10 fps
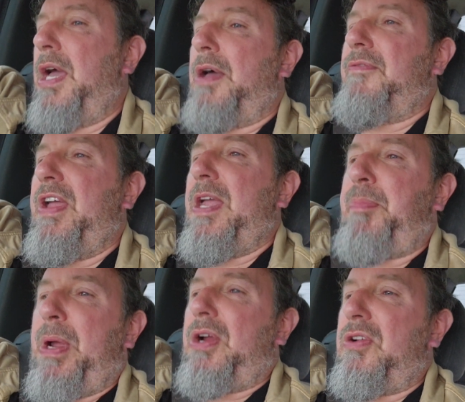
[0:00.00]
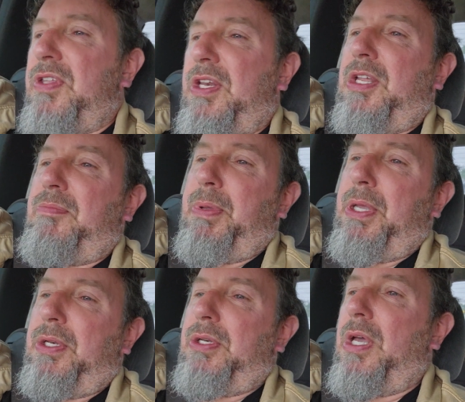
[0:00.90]
vampires that had
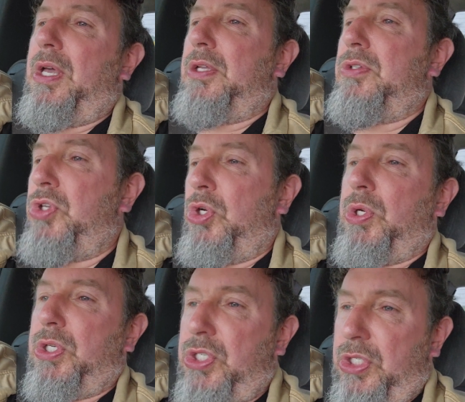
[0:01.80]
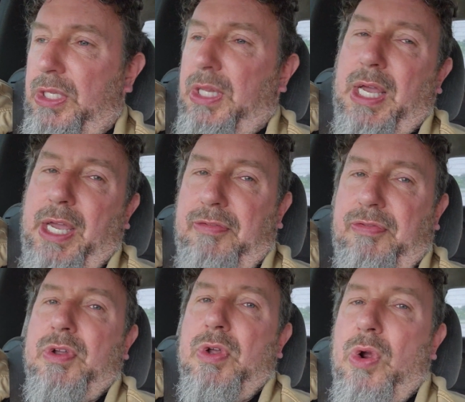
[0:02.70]
been Jewish in life
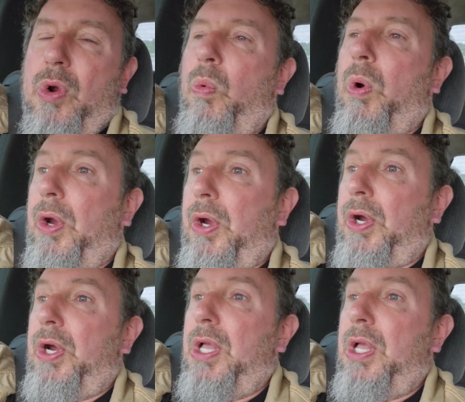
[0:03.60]
were